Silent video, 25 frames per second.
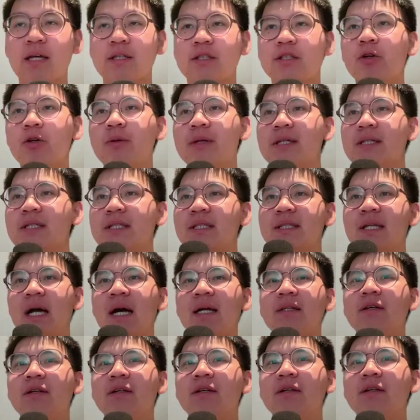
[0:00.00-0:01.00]
So he
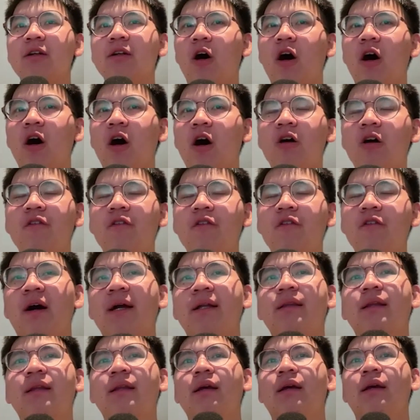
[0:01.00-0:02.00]
started off, I
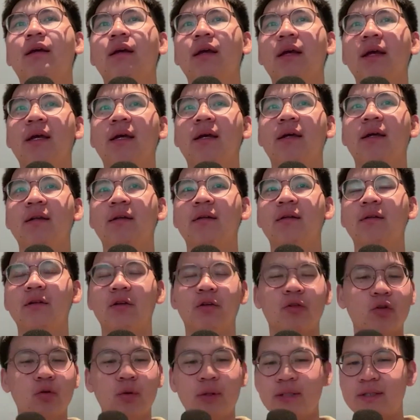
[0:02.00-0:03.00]
think, in
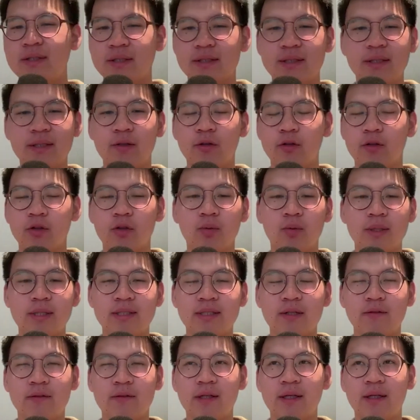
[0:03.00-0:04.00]
2016 or
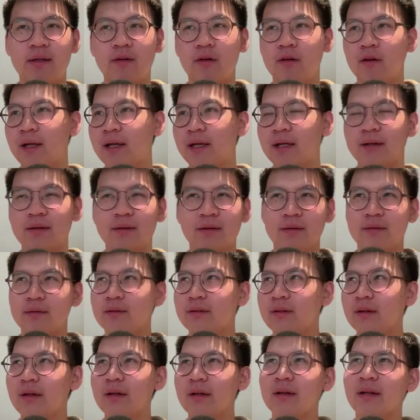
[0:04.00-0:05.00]
2017, or like
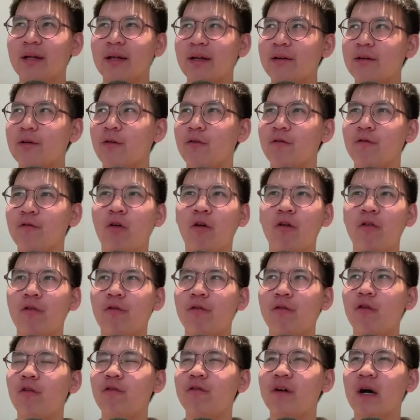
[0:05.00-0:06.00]
like
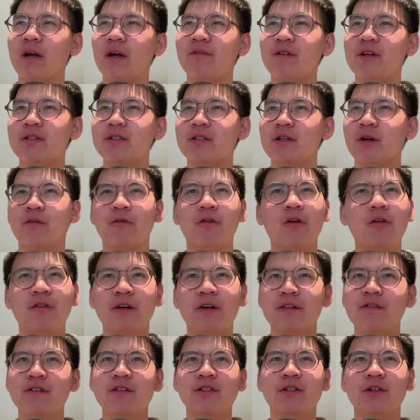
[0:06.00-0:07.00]
5 years ago.
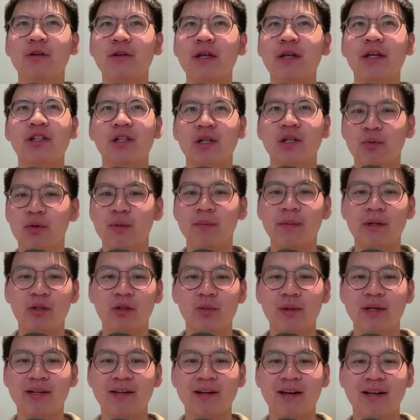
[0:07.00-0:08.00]
5 years ago actually would be
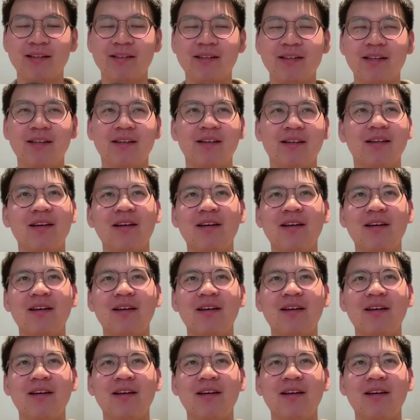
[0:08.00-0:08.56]
2019.